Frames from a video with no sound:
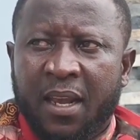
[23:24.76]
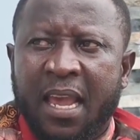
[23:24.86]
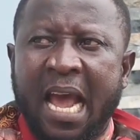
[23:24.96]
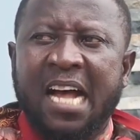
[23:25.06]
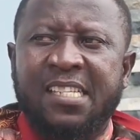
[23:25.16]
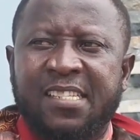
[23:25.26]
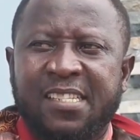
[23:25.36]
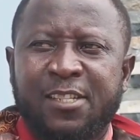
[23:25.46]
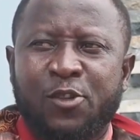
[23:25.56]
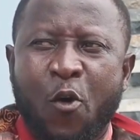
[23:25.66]
he has
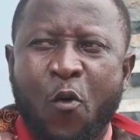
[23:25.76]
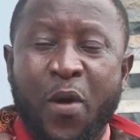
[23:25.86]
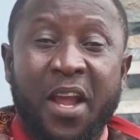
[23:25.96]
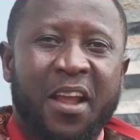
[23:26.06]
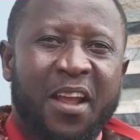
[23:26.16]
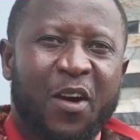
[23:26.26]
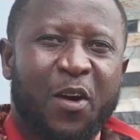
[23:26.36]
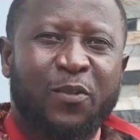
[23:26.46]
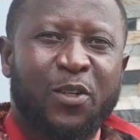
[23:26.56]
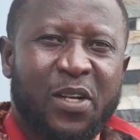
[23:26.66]
his own way
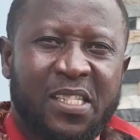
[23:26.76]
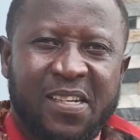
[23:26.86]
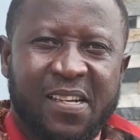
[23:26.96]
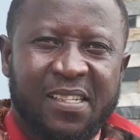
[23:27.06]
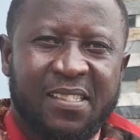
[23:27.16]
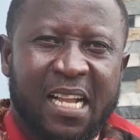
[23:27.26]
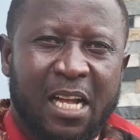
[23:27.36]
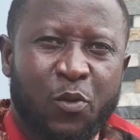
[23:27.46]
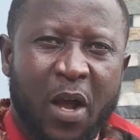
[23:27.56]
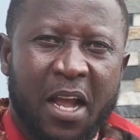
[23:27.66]
of doing things.
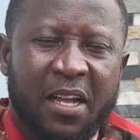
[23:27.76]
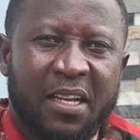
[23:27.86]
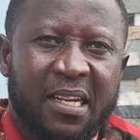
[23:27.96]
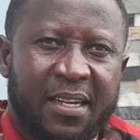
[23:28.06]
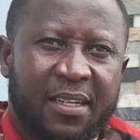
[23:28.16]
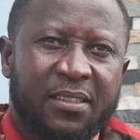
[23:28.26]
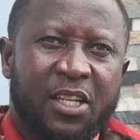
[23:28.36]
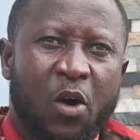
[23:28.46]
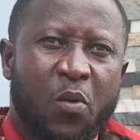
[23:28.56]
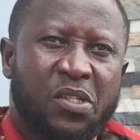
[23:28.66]
That's why
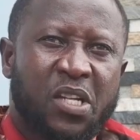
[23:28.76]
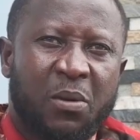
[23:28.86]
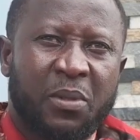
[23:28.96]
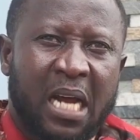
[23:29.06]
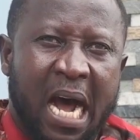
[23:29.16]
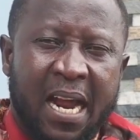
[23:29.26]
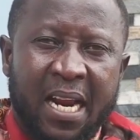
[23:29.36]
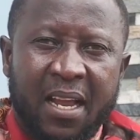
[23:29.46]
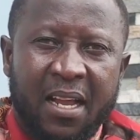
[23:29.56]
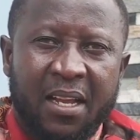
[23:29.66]
they always tell me
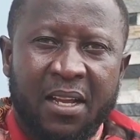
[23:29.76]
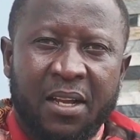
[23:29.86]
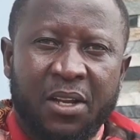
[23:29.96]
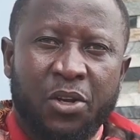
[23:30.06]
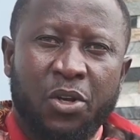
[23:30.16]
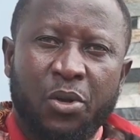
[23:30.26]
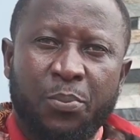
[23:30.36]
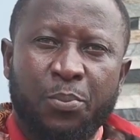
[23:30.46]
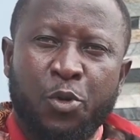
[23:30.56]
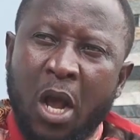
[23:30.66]
that, Harry,
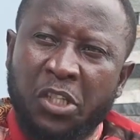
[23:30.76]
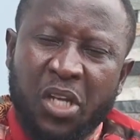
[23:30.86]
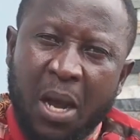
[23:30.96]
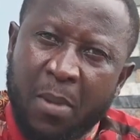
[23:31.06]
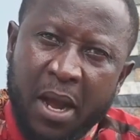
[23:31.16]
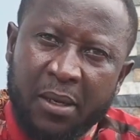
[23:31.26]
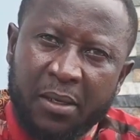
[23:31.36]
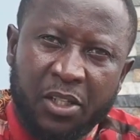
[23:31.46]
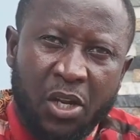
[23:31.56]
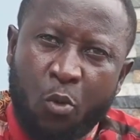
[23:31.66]
you and chairman,
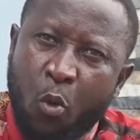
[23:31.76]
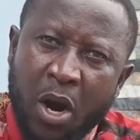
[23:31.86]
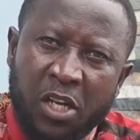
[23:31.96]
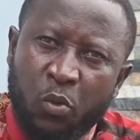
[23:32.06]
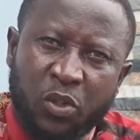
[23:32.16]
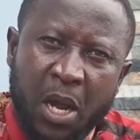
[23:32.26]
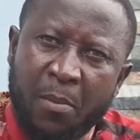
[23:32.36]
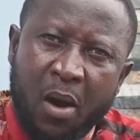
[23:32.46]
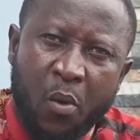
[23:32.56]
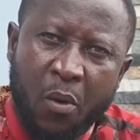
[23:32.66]
you didn't quarrel with
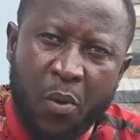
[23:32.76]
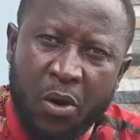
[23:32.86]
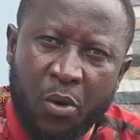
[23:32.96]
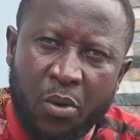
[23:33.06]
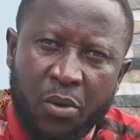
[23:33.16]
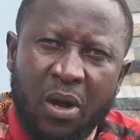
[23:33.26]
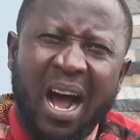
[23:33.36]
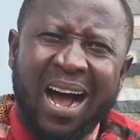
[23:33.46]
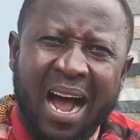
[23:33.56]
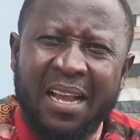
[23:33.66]
chairman well.
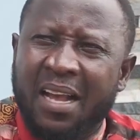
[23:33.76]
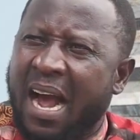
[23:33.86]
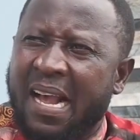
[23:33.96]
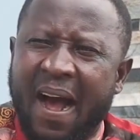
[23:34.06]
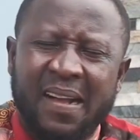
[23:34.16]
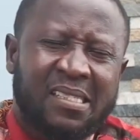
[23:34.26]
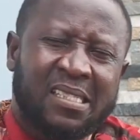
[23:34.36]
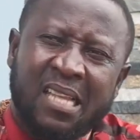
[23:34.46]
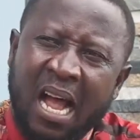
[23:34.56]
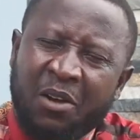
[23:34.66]
I
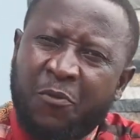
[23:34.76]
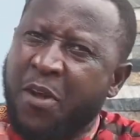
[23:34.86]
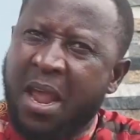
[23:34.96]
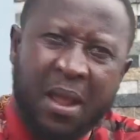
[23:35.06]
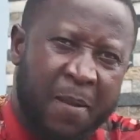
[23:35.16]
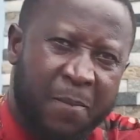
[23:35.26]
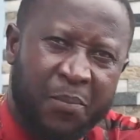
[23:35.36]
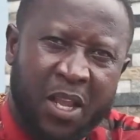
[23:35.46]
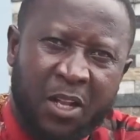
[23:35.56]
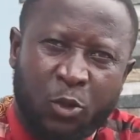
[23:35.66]
stand firm
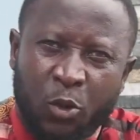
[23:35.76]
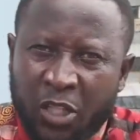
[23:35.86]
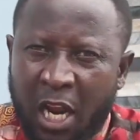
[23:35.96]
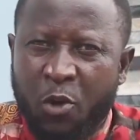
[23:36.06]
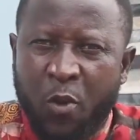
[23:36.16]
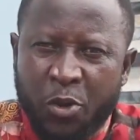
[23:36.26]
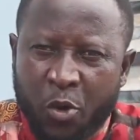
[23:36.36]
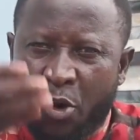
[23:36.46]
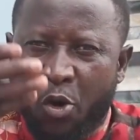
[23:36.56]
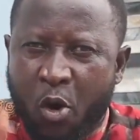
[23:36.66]
to tell you when
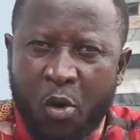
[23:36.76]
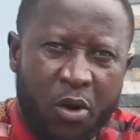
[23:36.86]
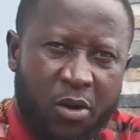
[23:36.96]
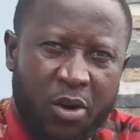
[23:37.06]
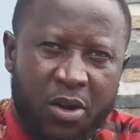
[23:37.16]
you are wrong.